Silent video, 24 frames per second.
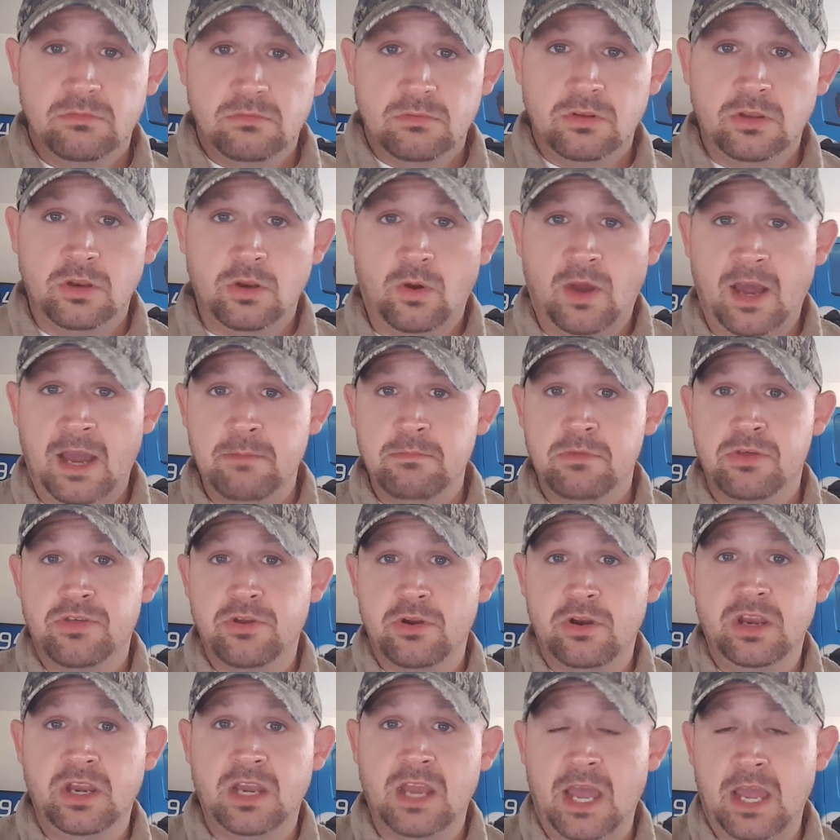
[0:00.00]
You know, I'm
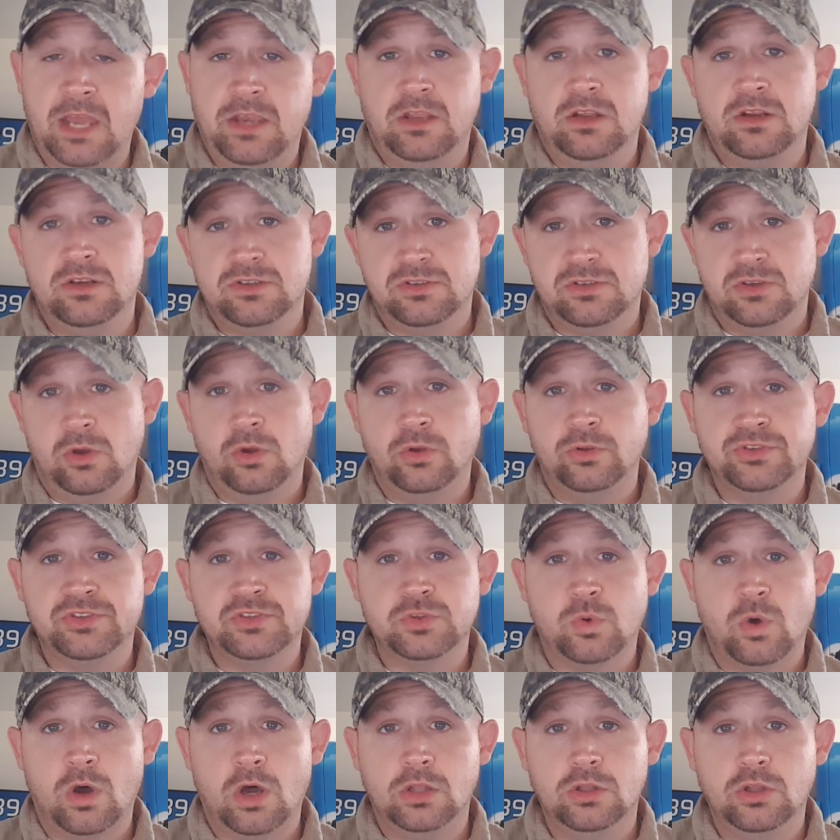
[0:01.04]
39 years old,
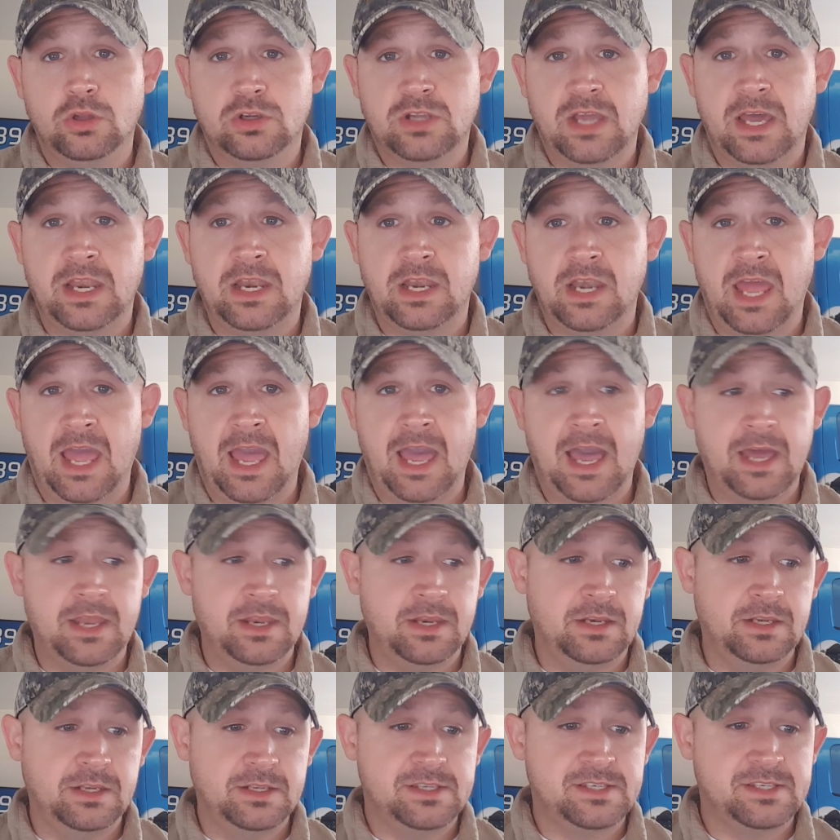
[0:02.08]
so I'll look at an ad
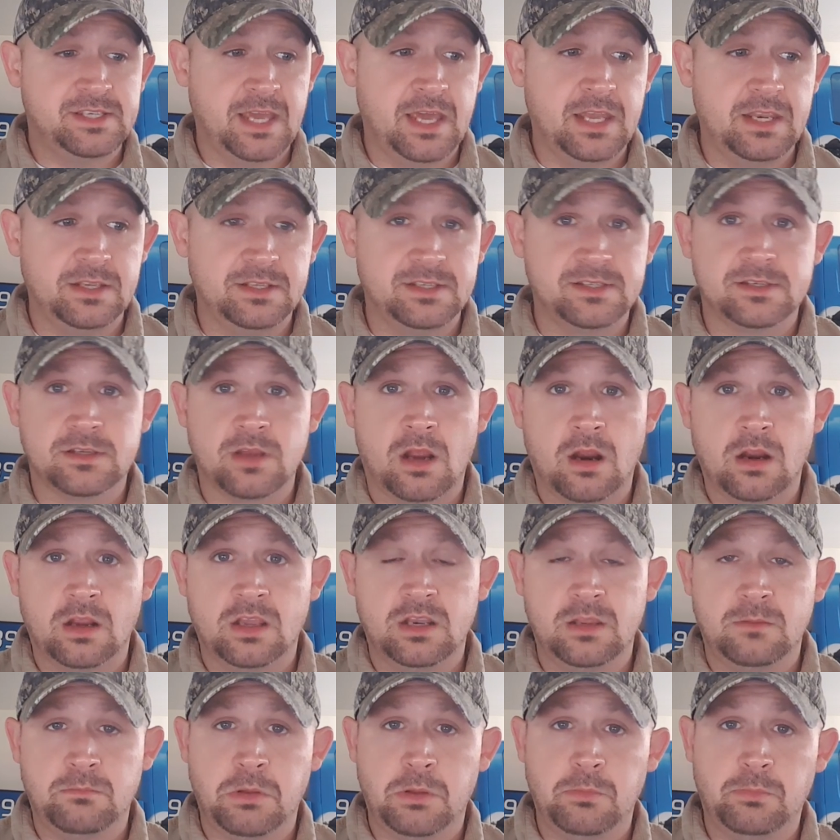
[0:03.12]
and it said it's
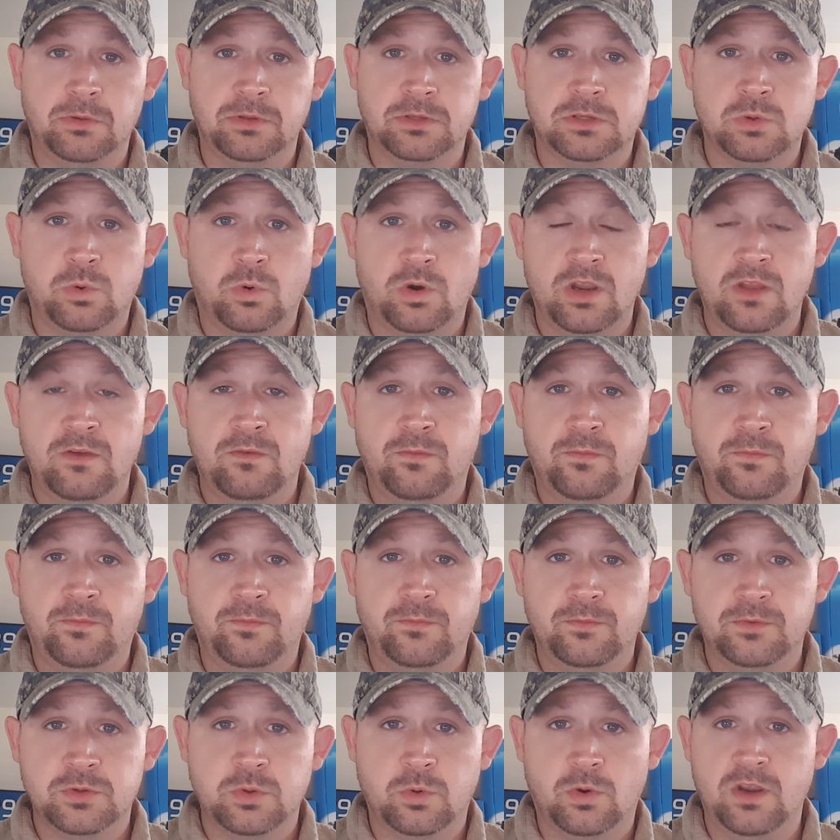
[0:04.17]
targeting people
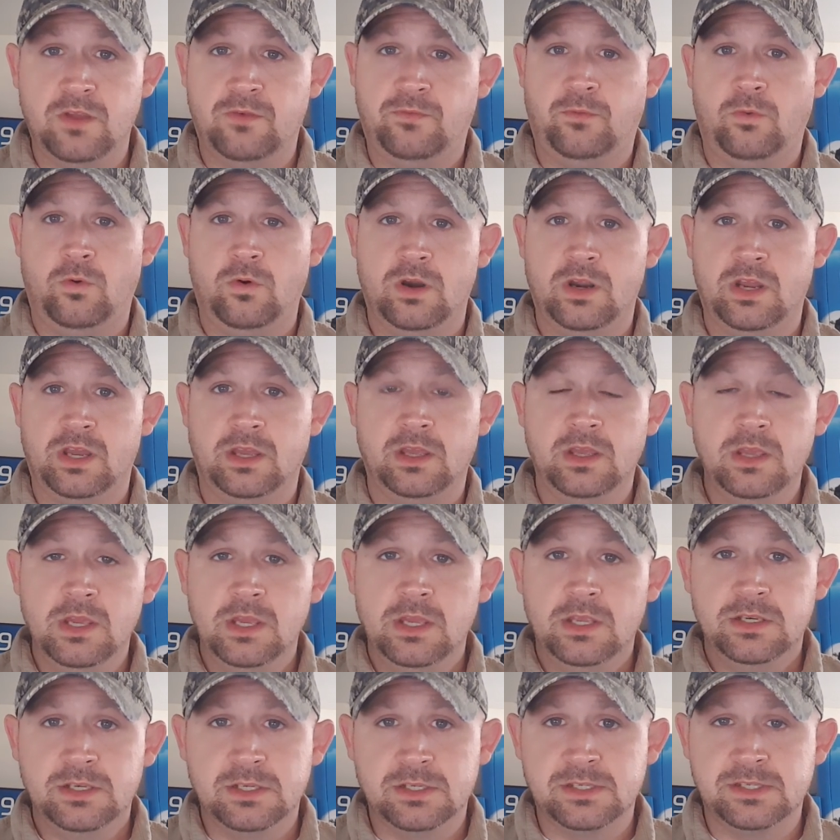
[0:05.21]
24
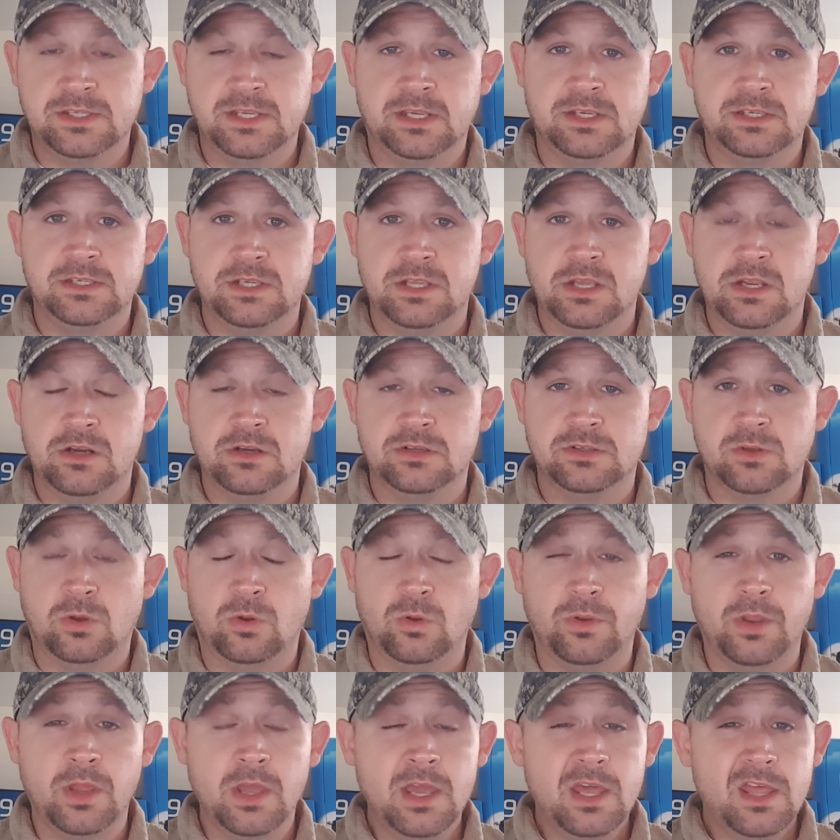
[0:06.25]
to 60 years
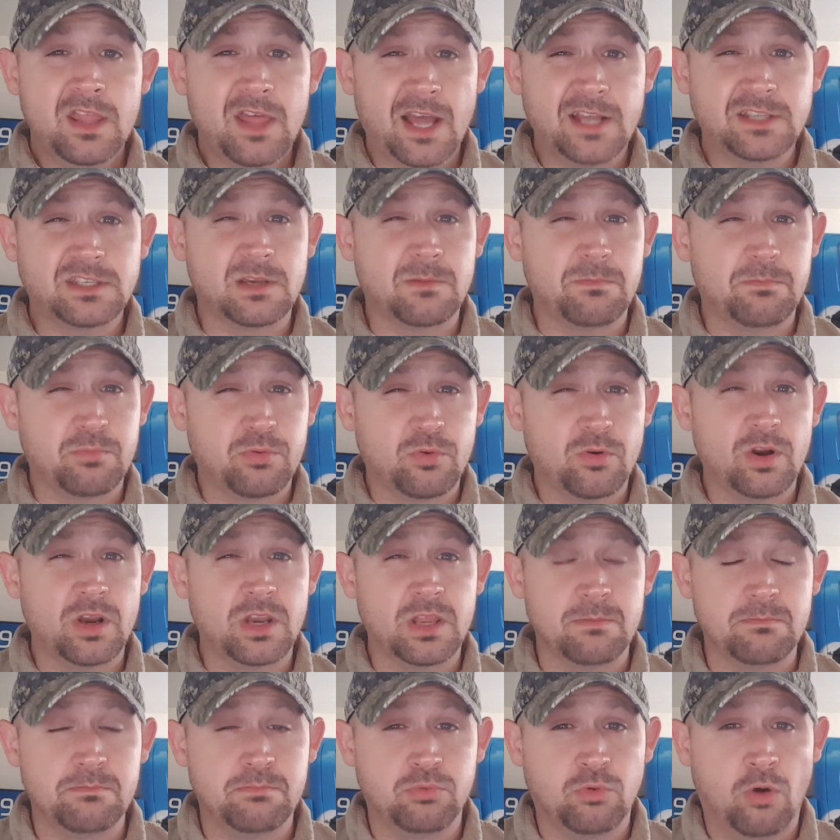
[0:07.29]
old. That's a
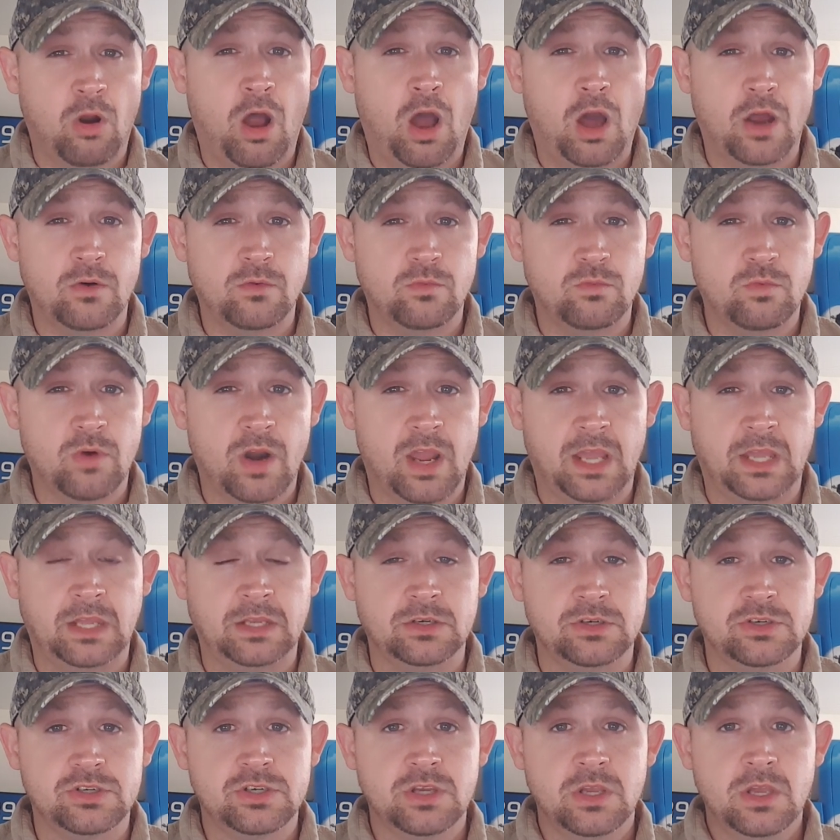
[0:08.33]
pretty broad
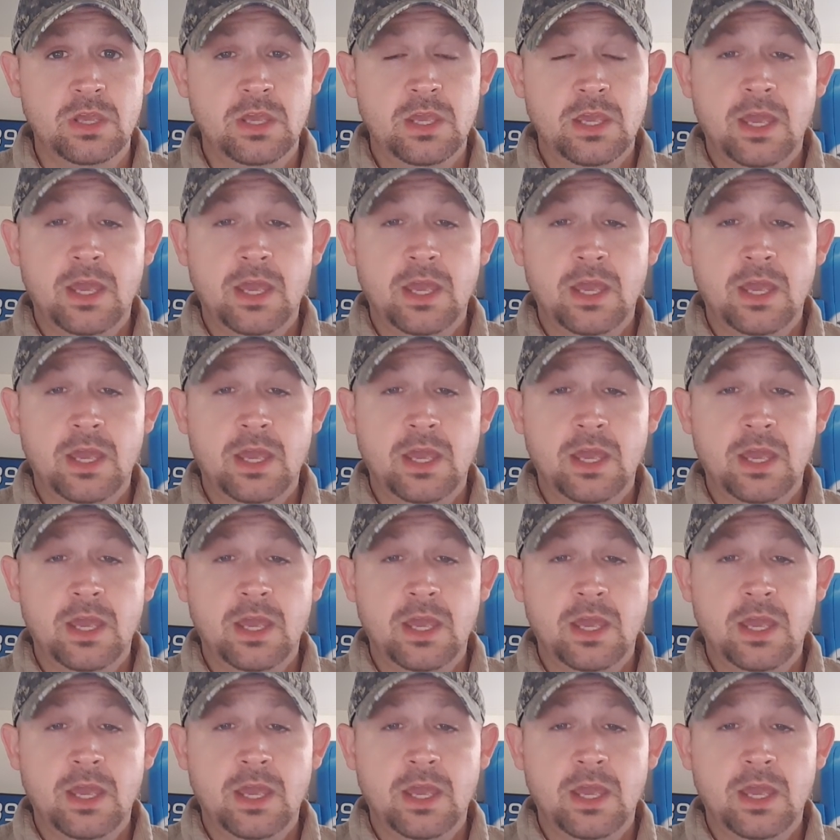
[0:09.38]
range.